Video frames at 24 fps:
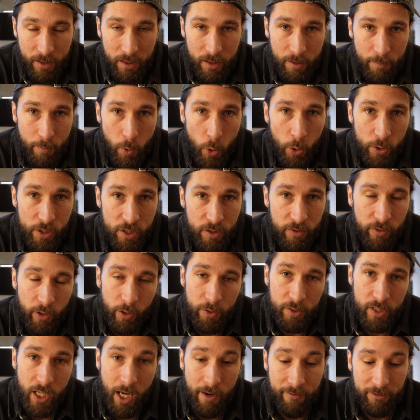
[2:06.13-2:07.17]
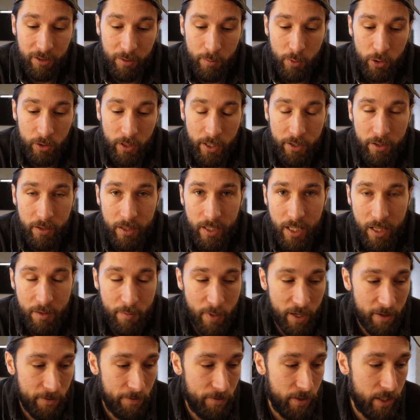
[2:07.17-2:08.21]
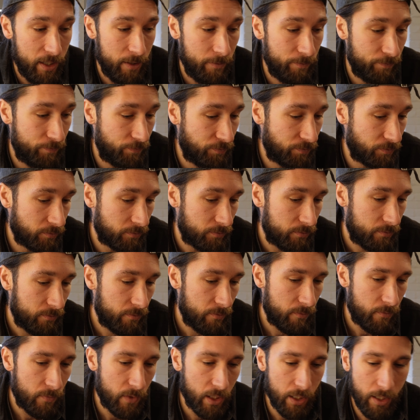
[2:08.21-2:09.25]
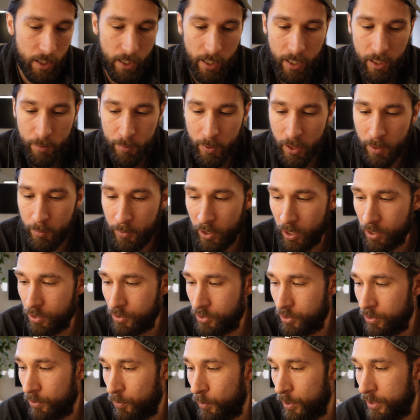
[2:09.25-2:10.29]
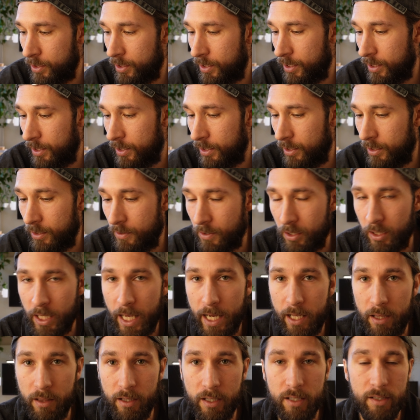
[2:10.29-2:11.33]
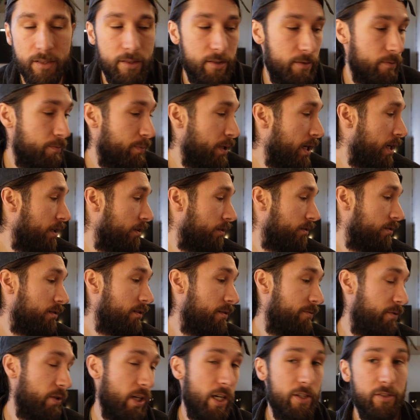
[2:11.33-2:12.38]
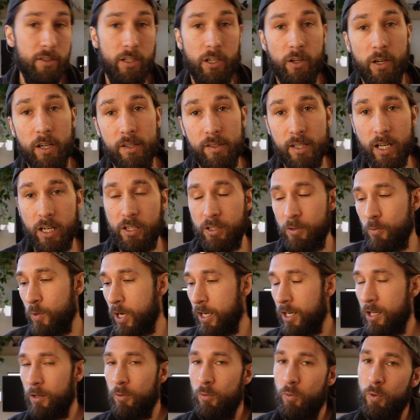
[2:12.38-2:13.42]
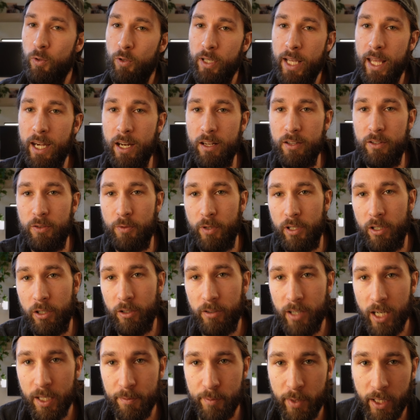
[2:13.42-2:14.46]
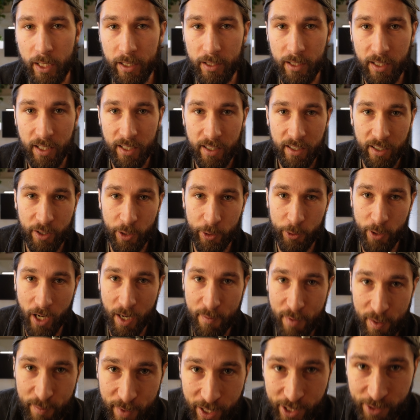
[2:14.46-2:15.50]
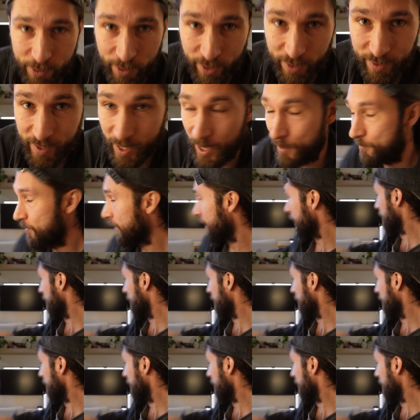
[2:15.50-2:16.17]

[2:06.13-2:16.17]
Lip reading: the board just feels comfortable underneath my feet. I'm not sure what the length is, but if you guys are curious, actually, why not? We'll get into it. I'll grab my measuring tape.